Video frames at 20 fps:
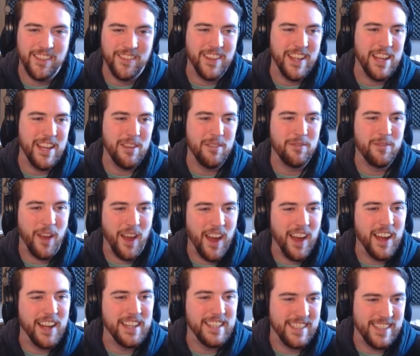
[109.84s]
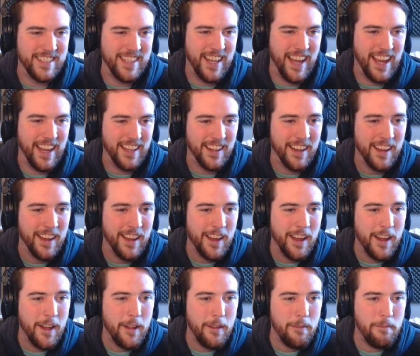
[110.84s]
leave unsaid.
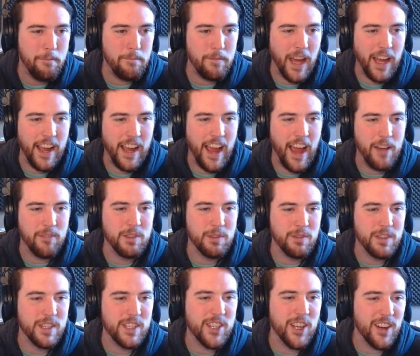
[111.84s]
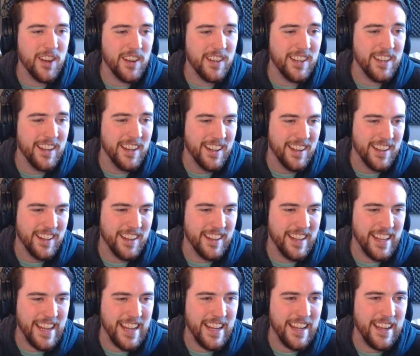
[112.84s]
I have to return
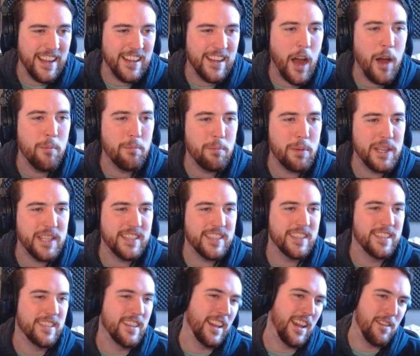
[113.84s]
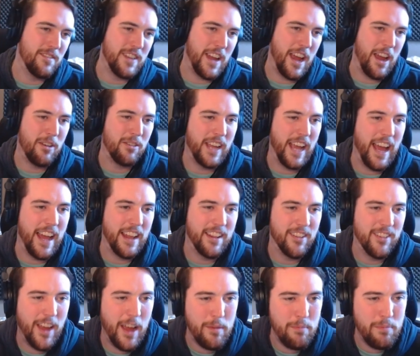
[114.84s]
the compass that I've now
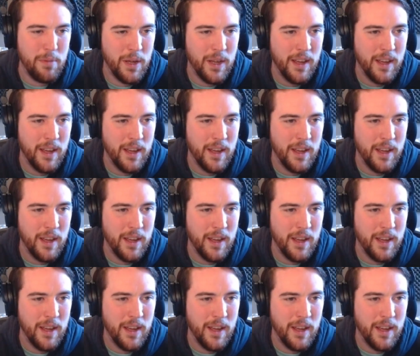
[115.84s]
gathered up